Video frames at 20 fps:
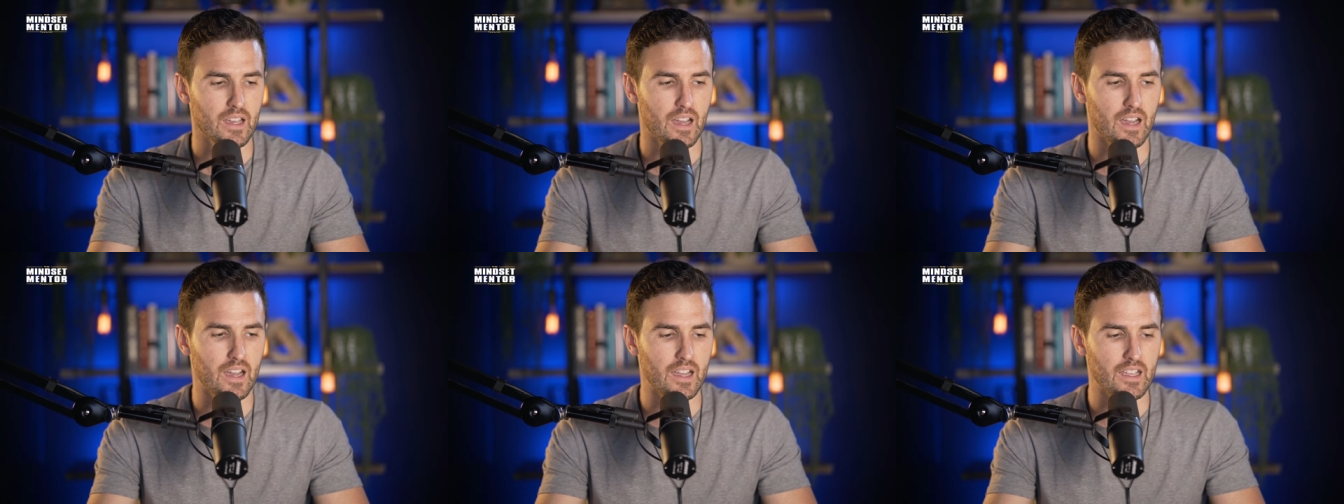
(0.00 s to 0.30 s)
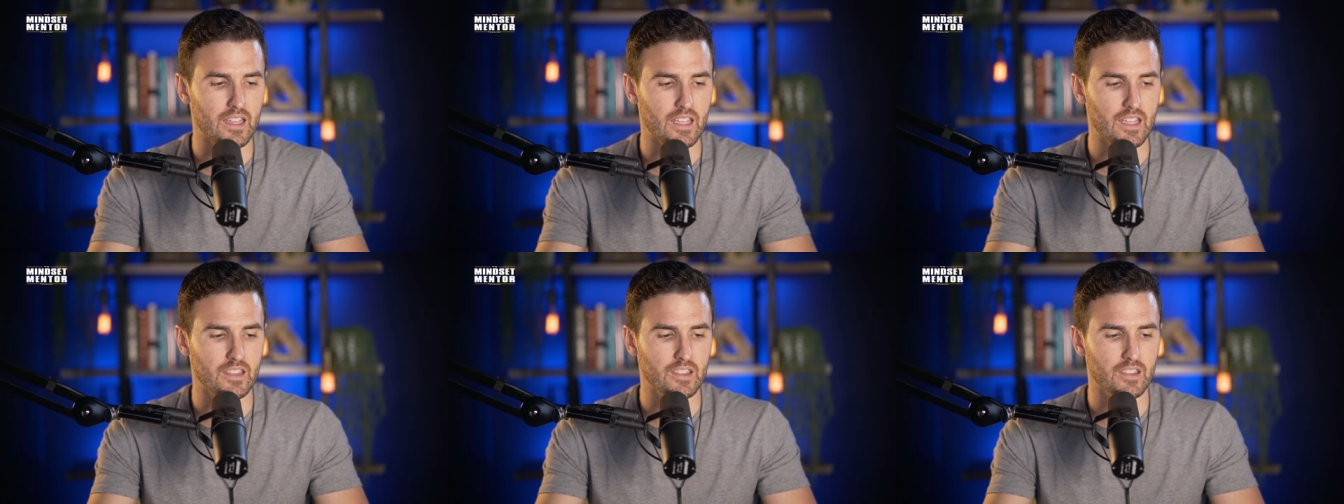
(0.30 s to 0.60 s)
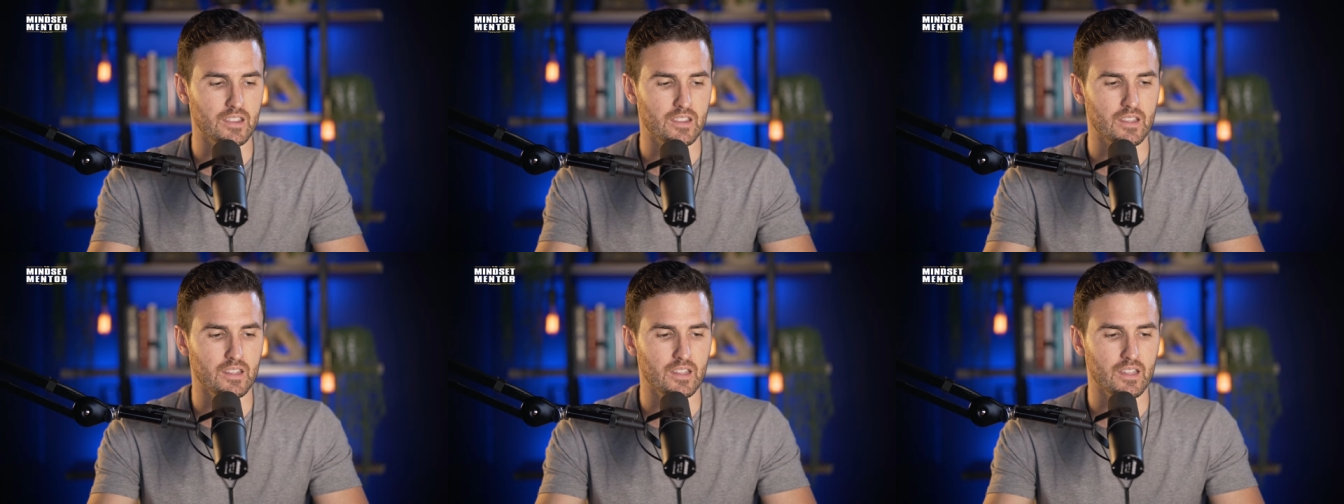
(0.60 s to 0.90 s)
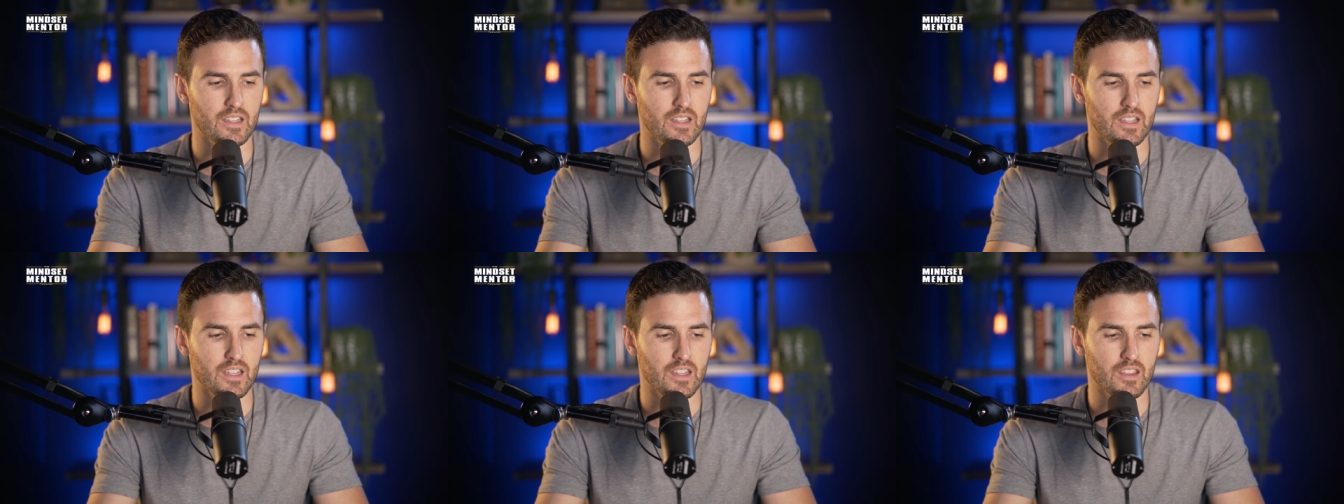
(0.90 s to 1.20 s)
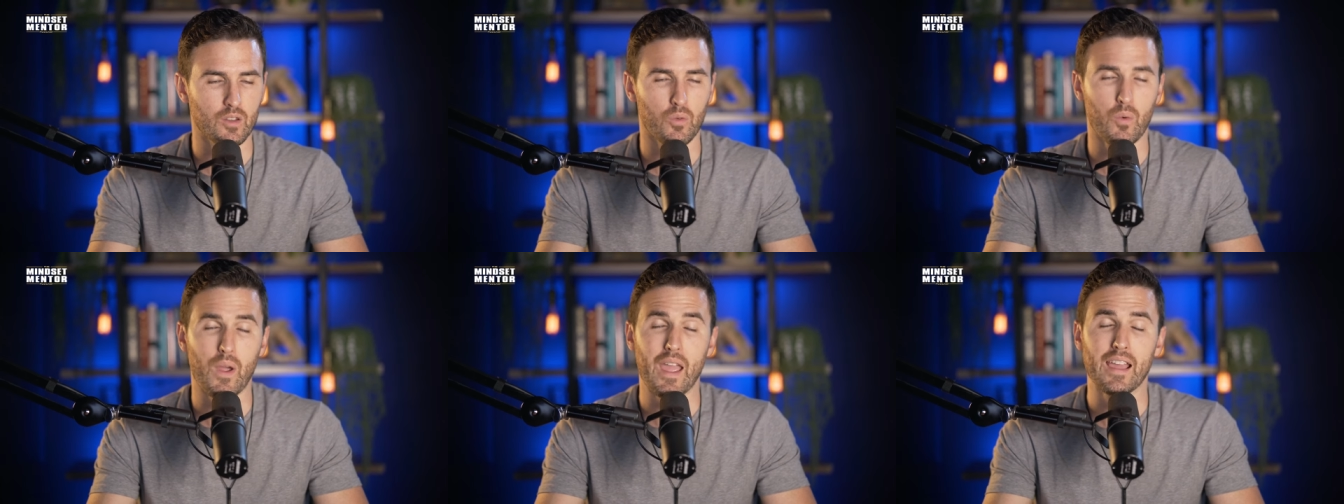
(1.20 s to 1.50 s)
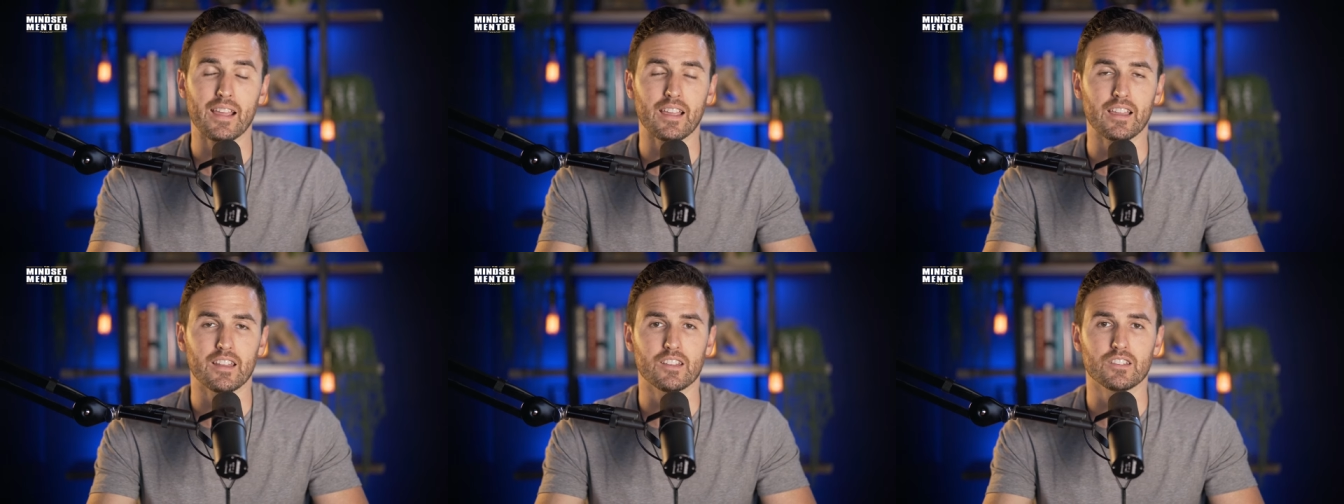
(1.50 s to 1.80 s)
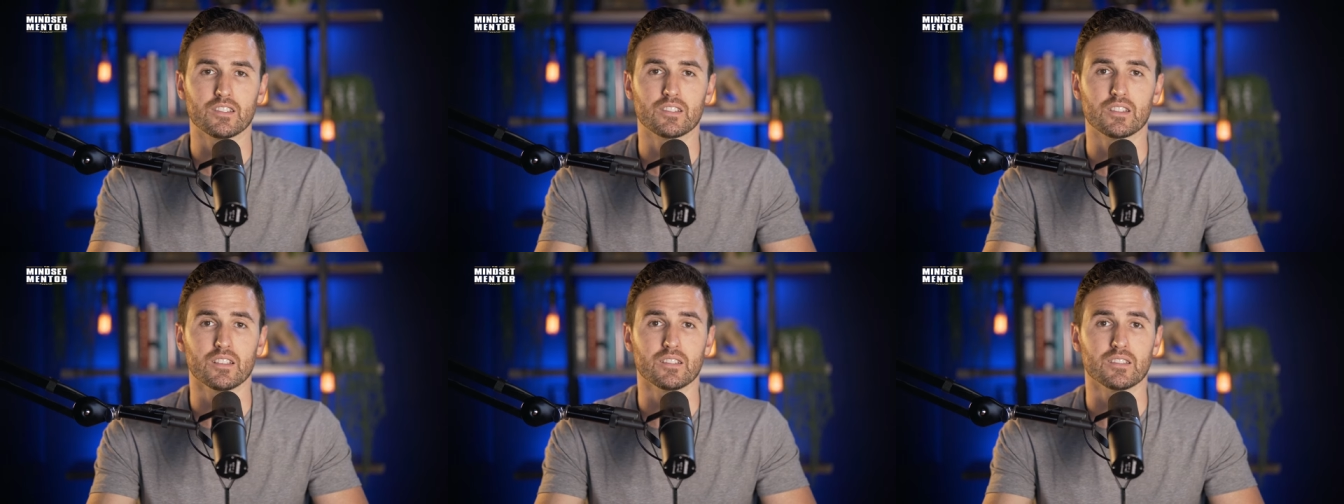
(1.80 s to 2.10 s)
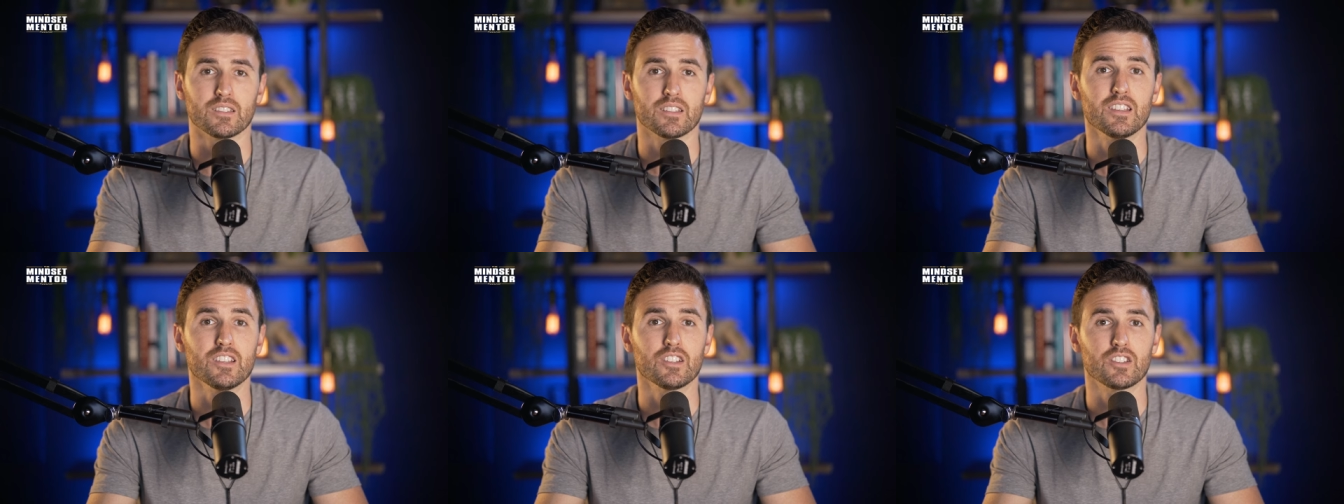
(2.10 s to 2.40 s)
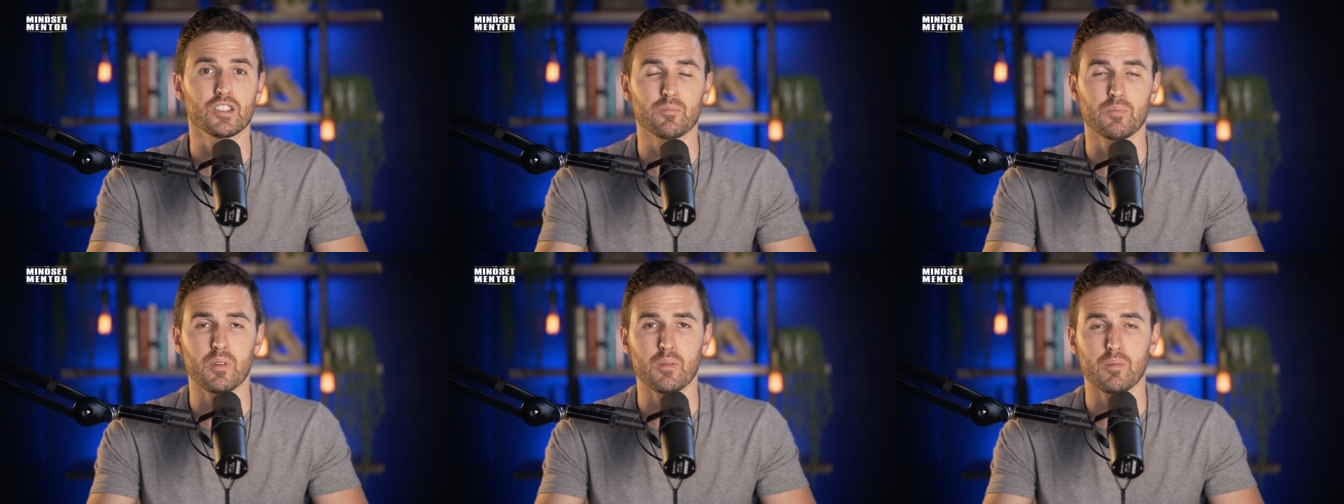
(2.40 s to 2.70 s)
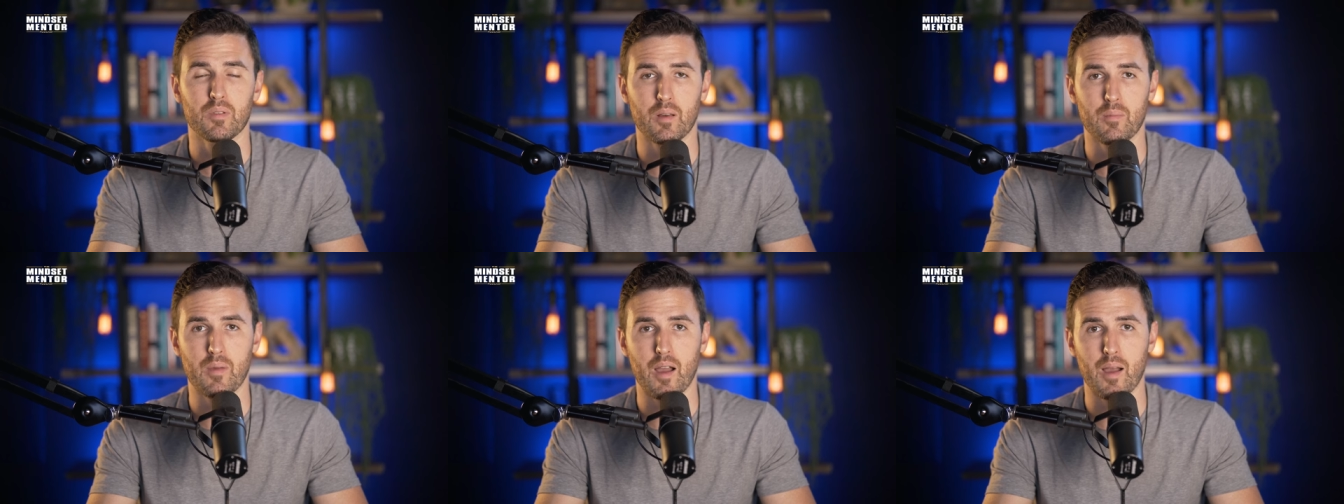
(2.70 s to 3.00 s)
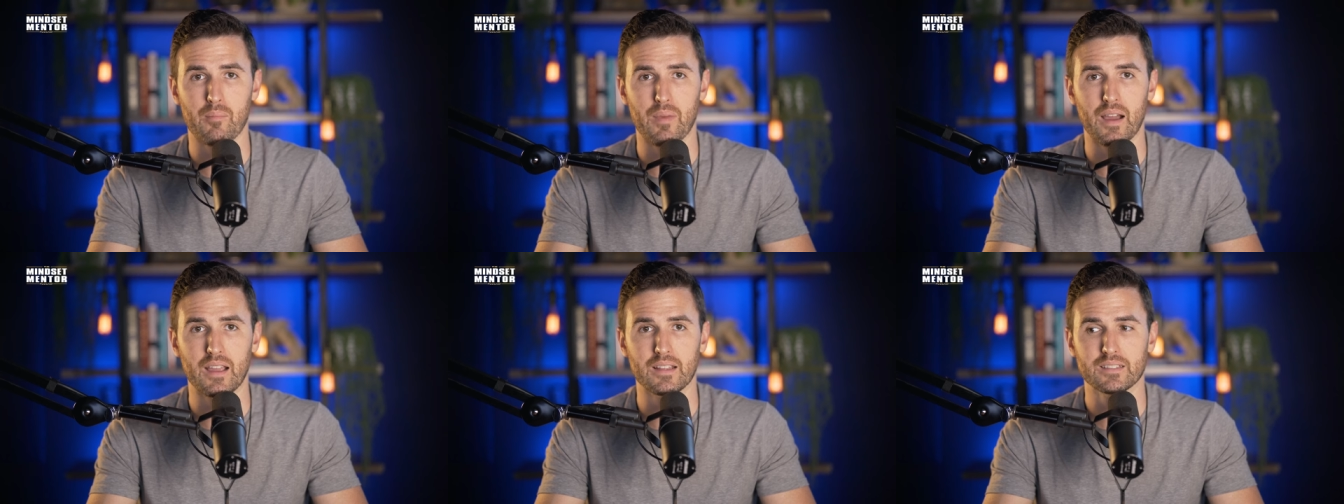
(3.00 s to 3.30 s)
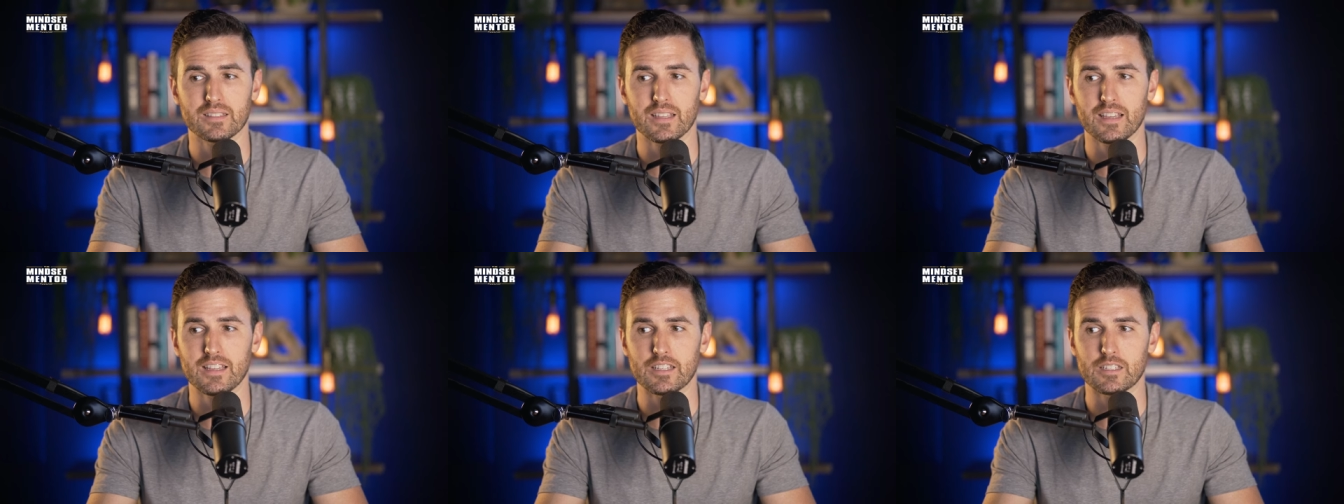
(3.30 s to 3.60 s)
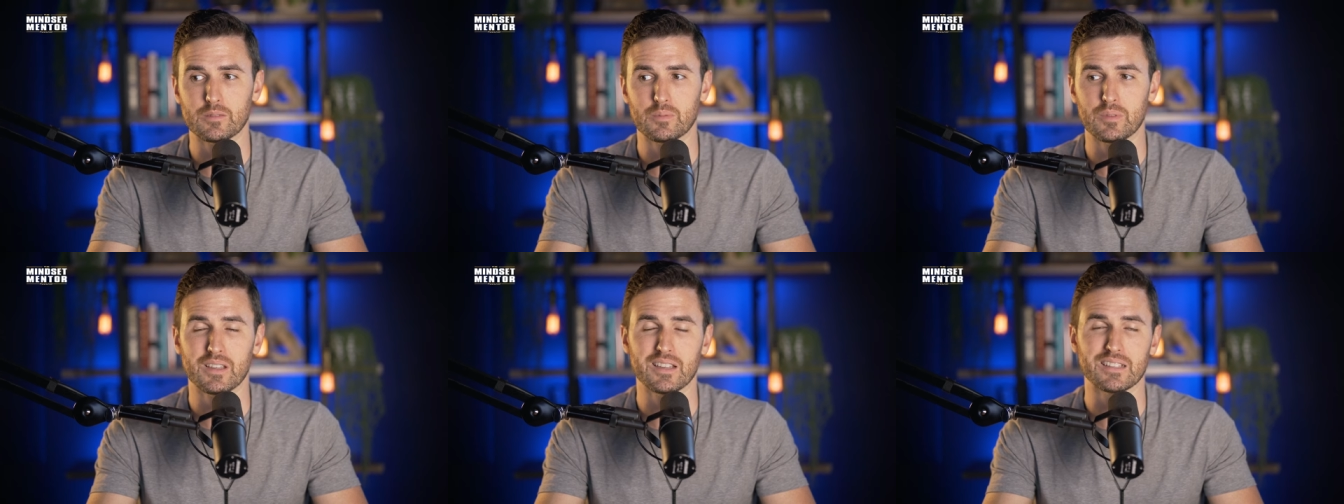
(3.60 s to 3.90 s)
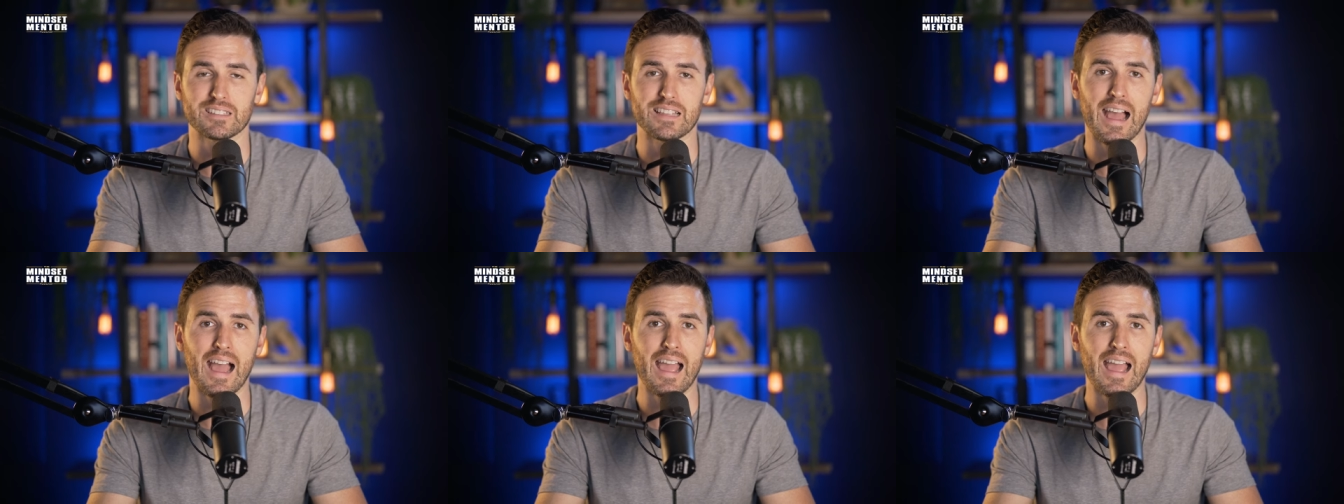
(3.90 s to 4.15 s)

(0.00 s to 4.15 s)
uh, in in the way I get into teaching people about mindset is because